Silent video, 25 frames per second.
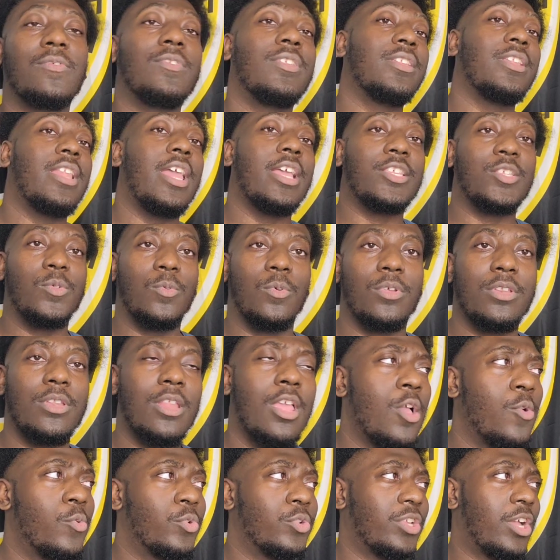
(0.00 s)
the next one,
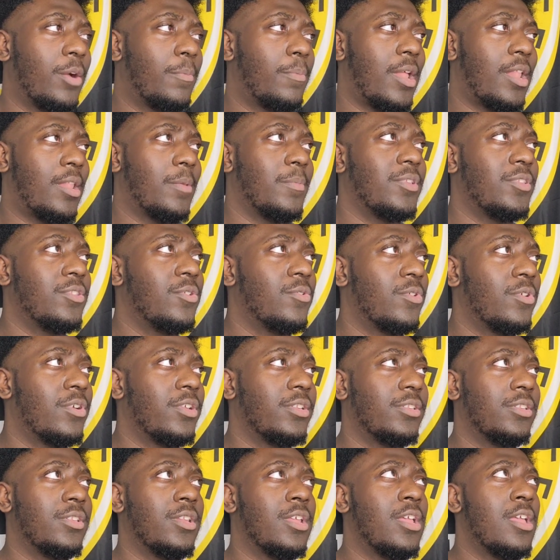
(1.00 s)
which I'll probably be
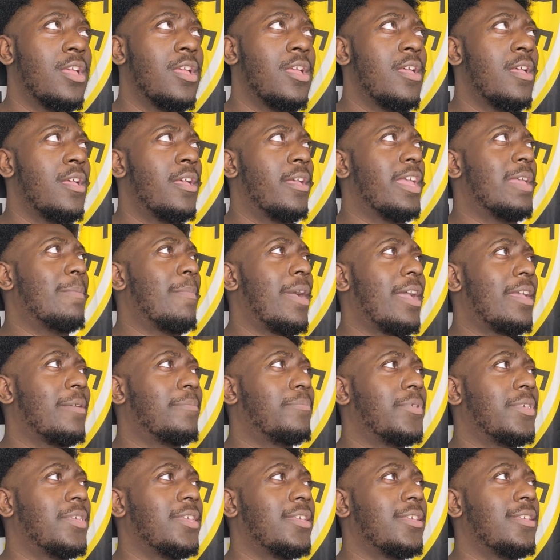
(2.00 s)
doing. It
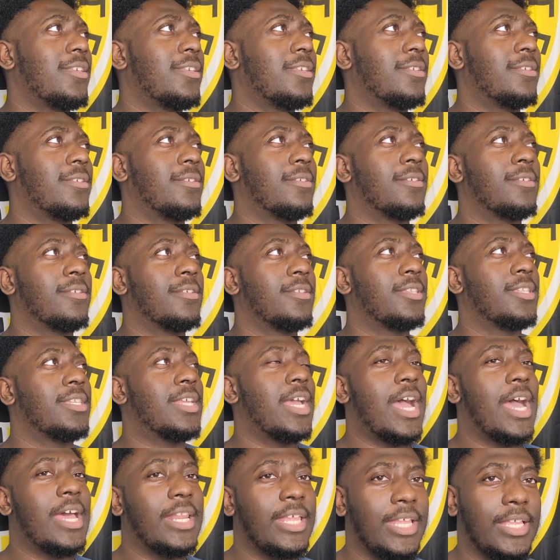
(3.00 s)
might be
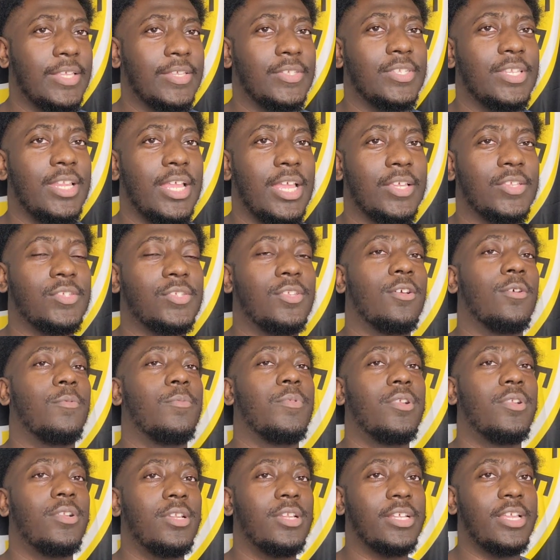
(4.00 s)
tight ends next, so
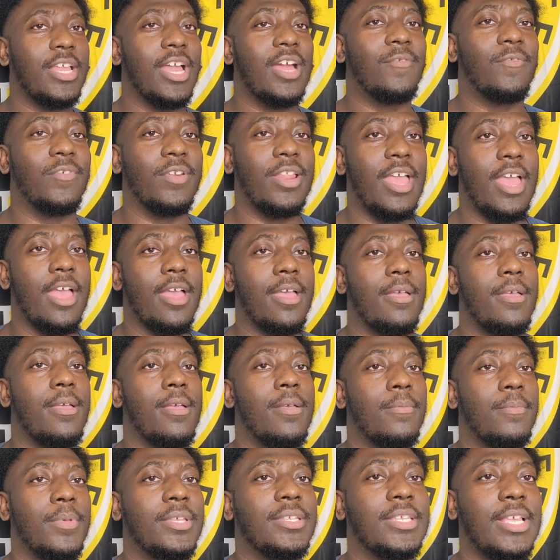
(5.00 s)
be on the lookout for that.
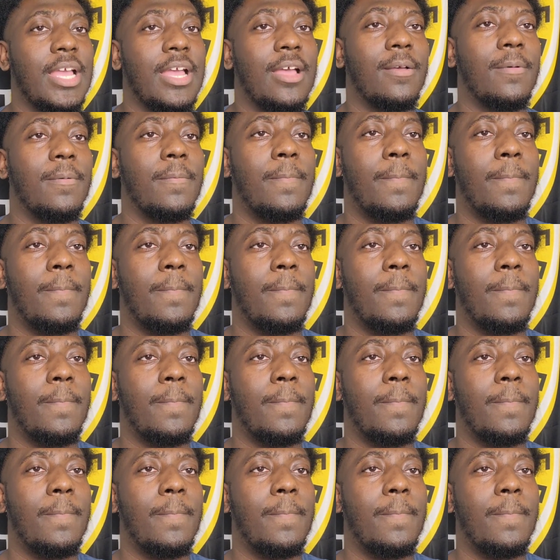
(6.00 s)
Peace out.